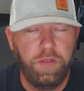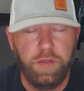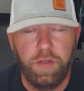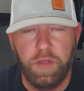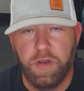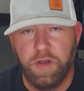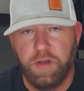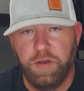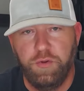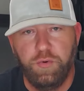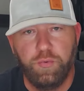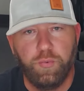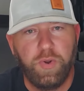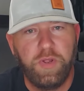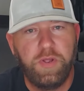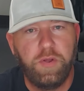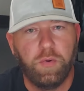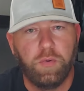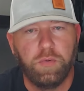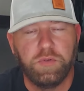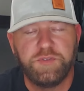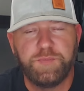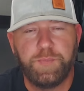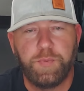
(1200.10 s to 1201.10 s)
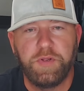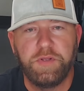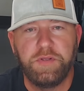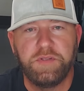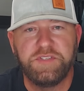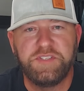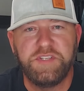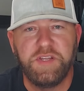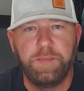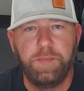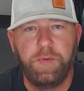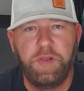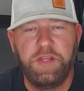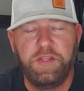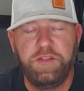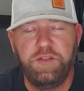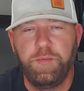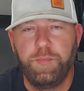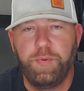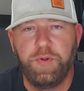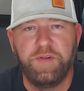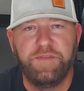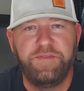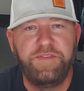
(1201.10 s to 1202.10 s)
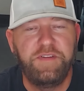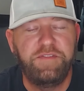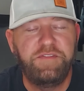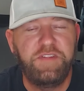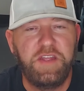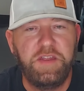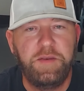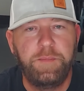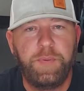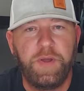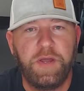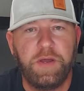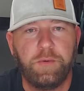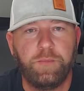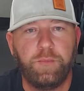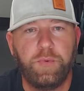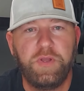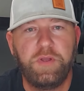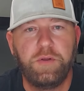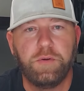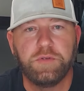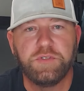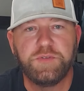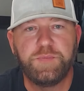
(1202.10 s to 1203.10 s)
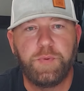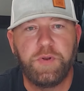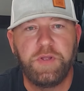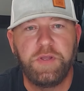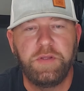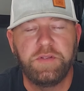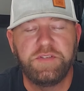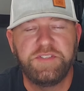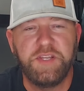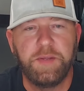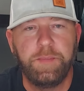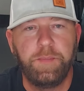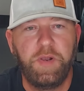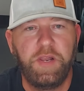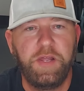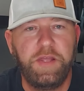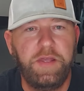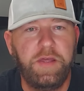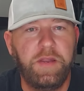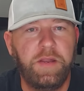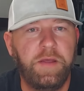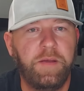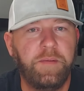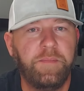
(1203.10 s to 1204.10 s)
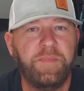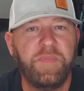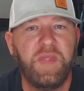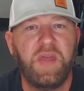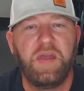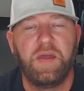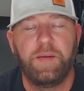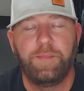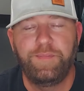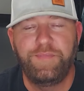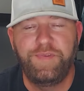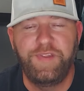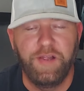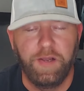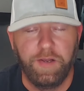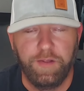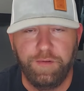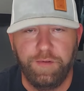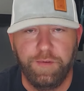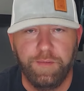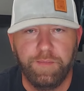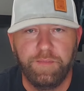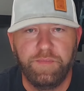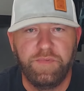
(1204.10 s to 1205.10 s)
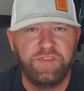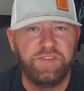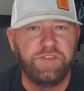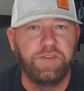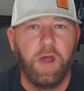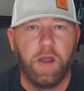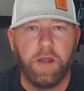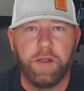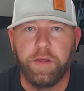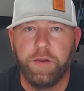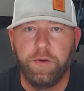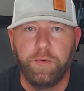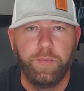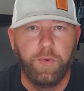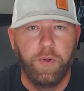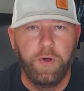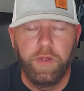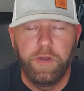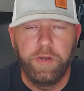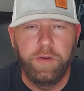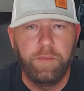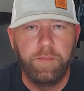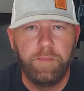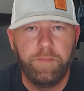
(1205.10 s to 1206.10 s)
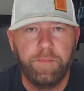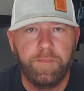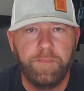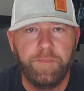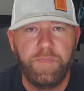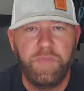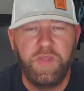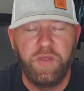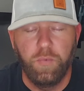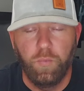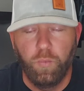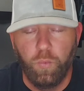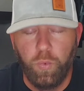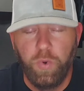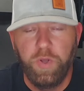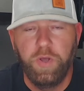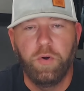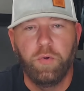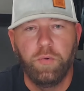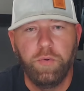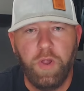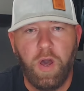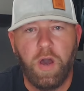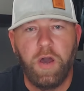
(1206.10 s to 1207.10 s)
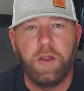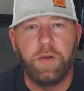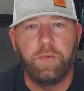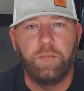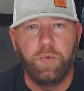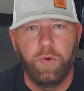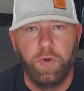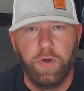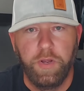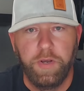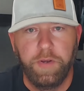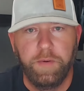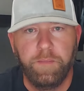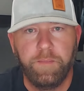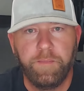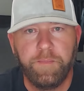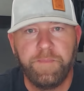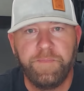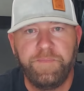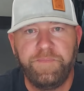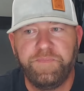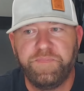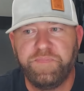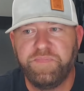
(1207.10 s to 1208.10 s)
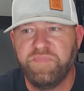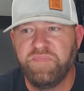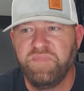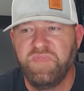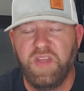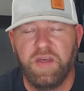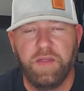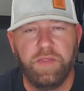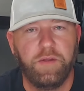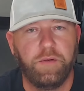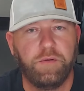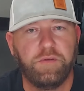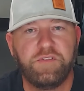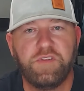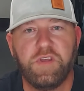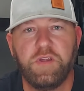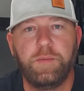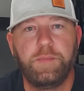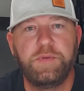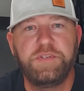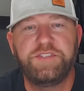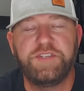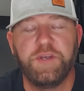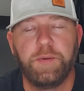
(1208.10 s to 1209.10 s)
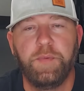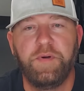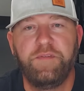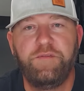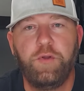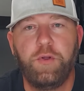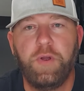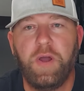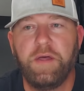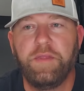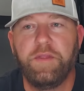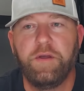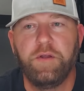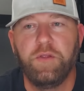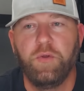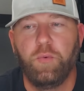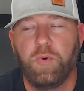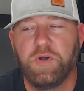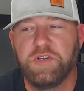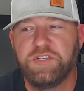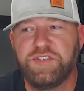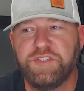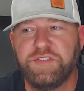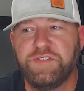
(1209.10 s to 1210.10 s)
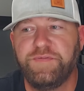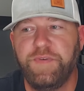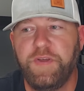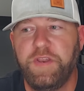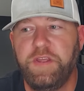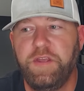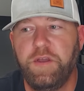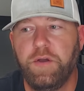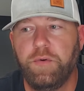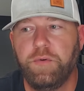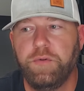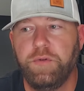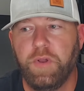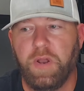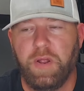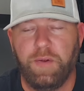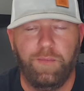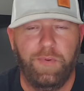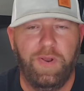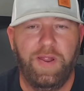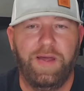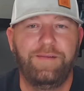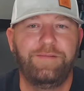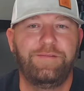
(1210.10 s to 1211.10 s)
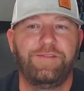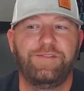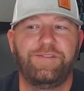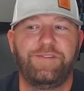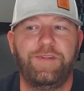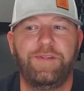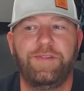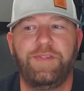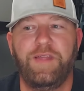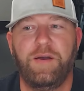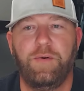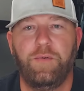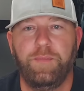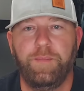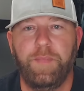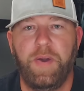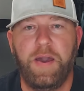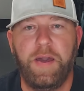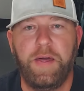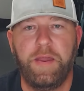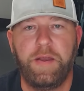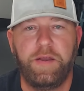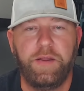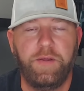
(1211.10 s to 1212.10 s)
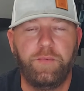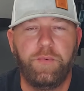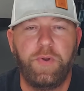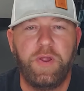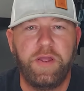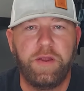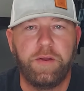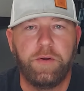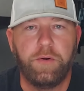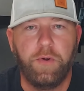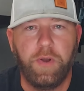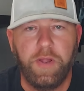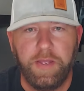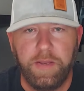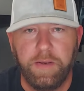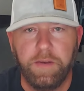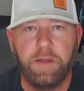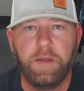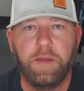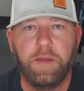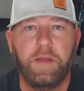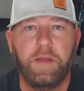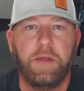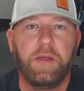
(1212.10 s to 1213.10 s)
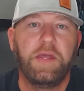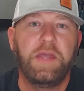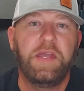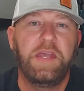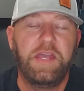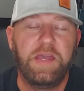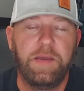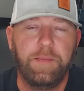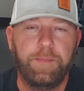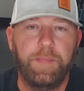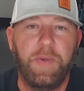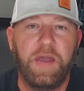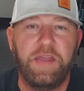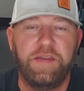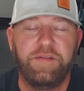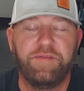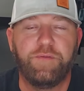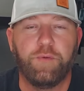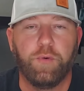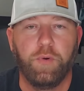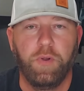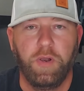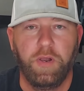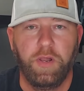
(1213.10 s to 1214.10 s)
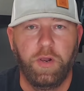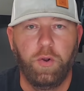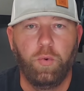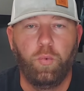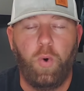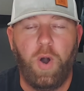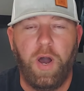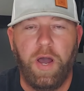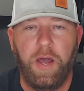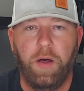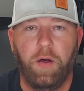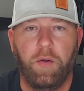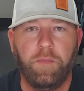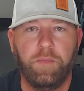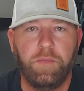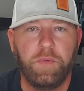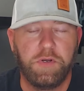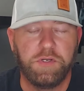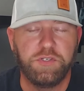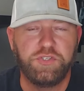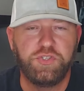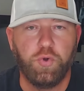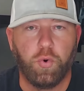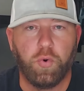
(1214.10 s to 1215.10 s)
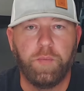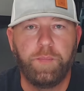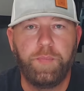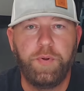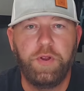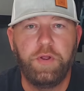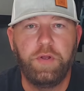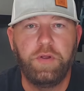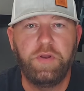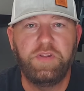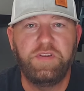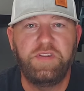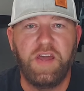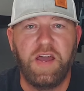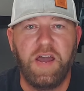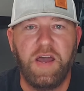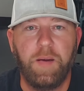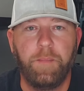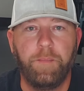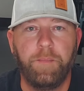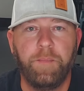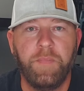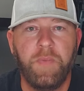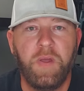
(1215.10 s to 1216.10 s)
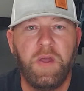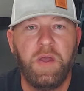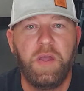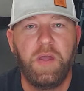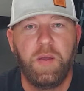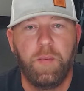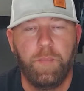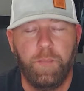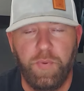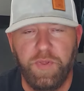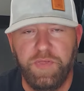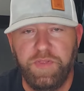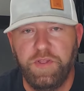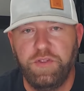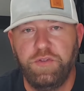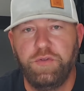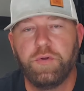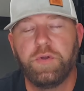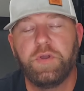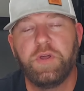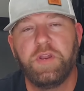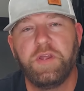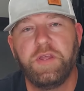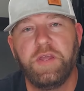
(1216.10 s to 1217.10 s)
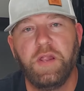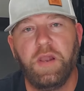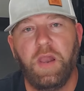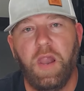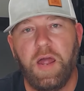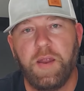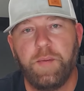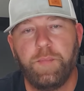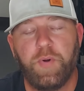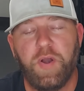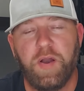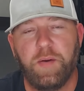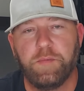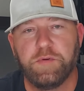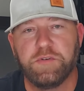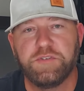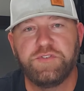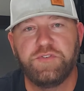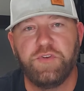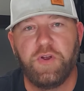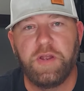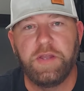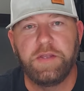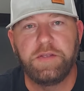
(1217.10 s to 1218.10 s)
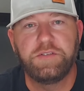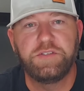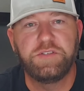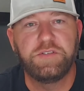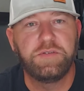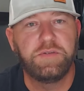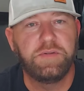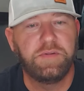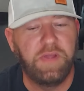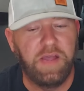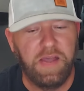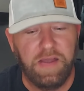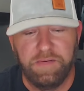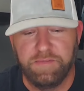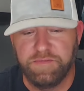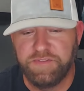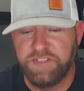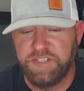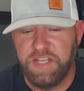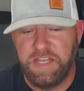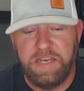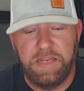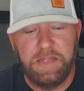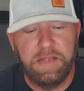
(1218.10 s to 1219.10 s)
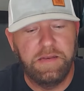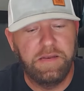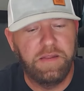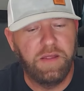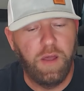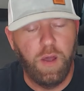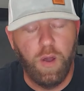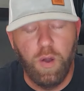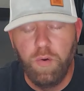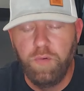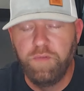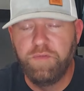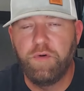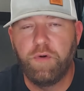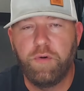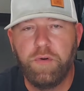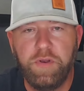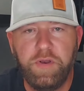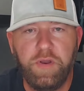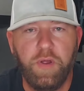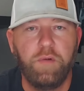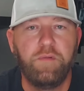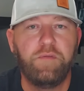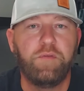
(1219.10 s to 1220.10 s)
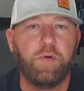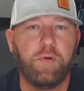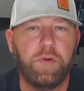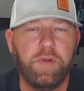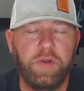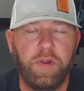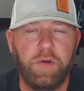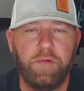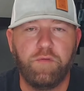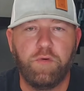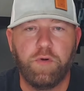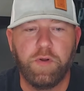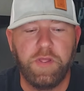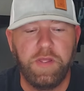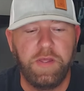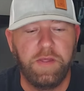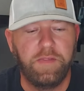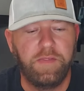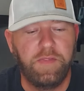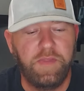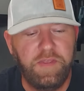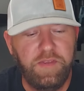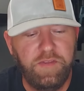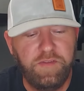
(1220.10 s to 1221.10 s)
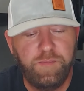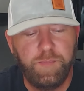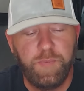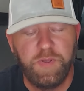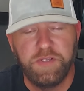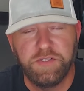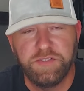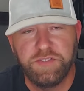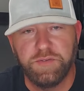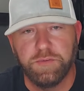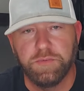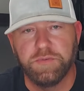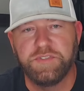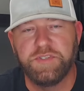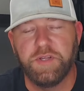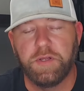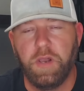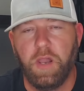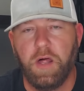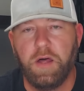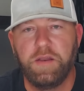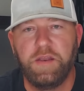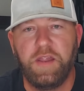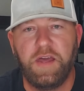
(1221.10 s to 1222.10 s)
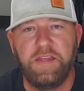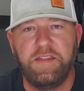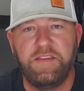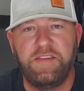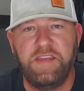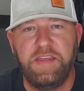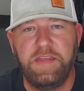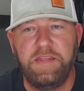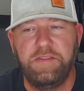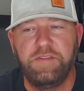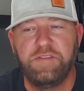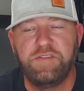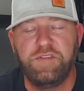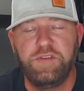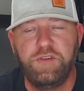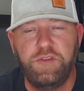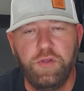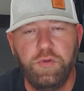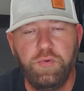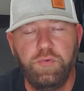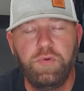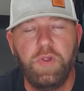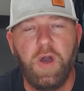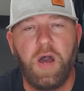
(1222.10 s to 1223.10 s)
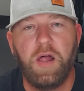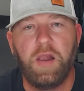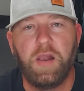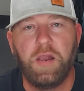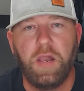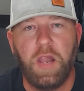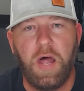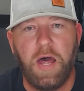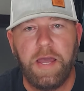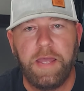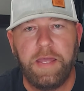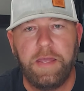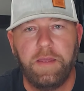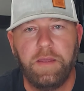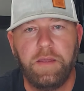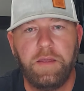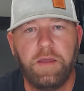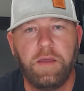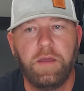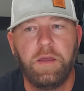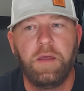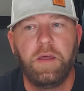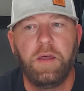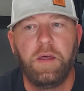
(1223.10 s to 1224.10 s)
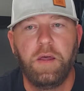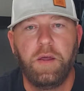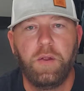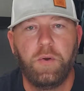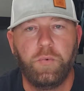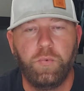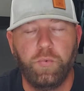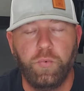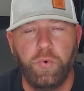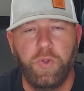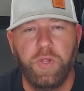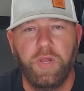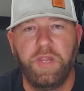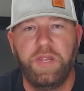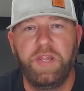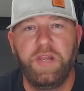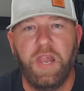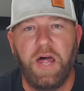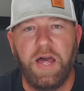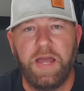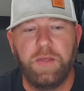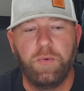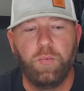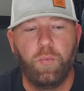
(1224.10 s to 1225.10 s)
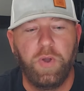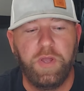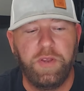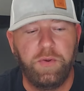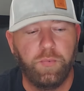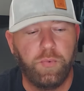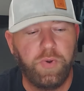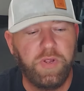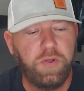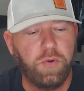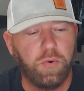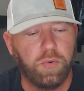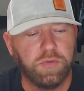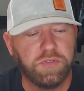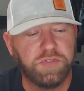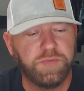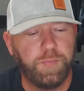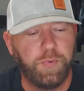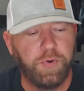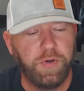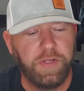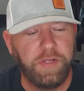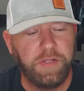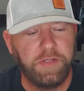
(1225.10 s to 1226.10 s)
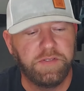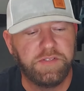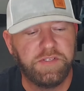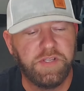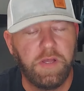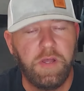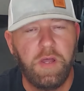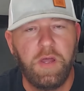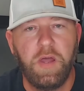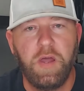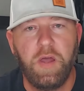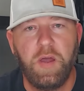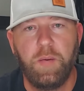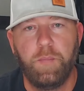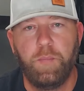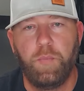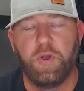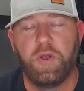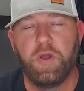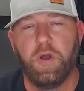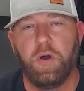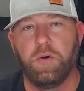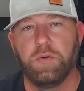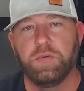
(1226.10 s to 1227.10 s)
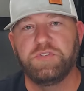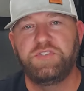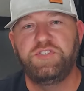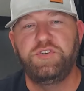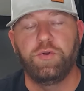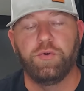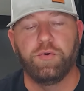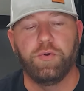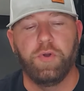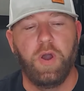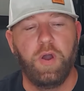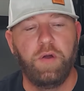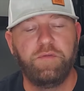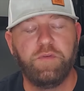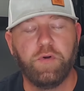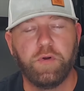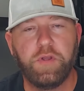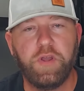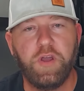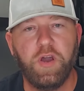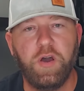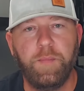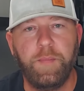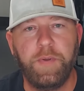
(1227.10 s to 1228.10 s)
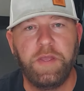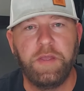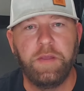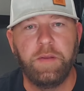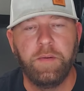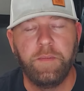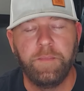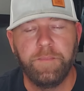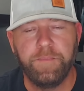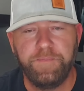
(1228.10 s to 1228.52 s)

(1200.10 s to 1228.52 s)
get a new recoil spring assembly, and you put a 15-pound recoil spring assembly in it. I'm telling you, it's not going to run. It will not run. Now, there's going to be some of you out there that watch this video and you're like, well, I just did that with mine and it ran great. It may for a little while, a short period of time, but then you're going to get light primer strikes. I've seen it over and over and over again. These pistols, the Glock 19s, do not like really lightweight recoil springs because you're overcoming